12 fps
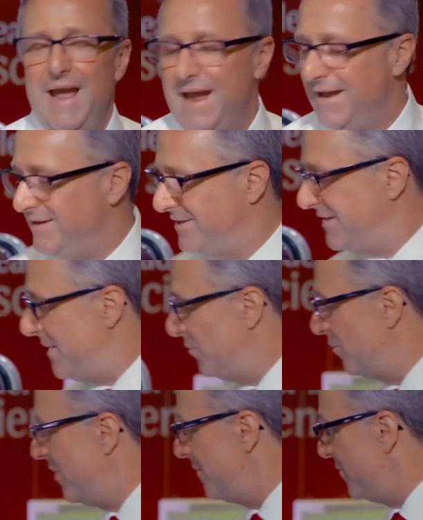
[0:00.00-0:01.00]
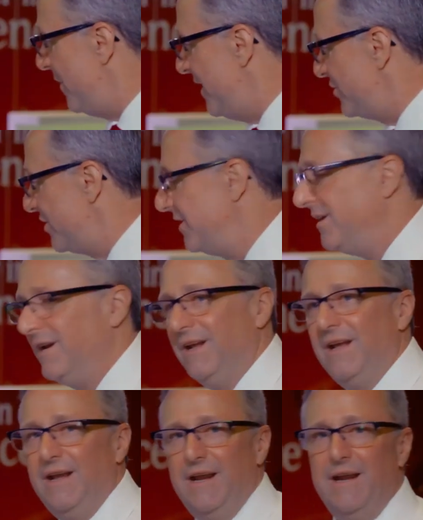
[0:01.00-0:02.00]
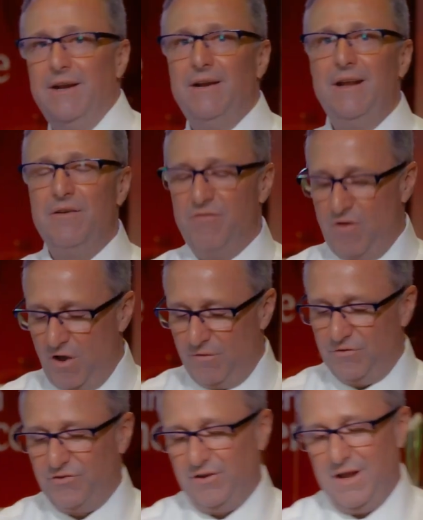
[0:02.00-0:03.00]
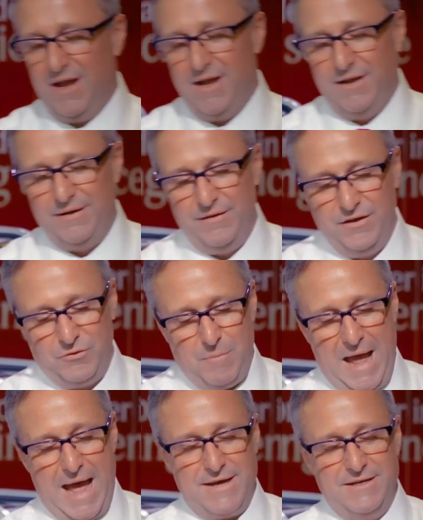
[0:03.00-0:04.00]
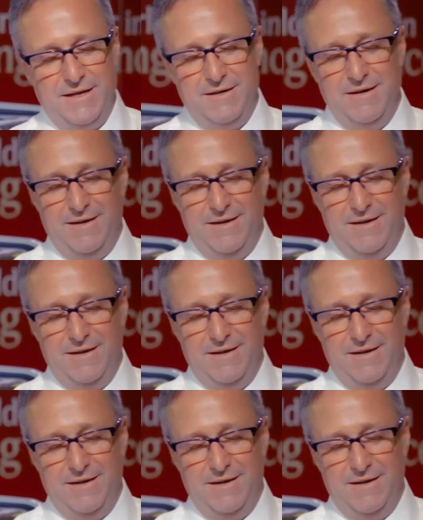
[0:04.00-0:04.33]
And sample preparation involves this patented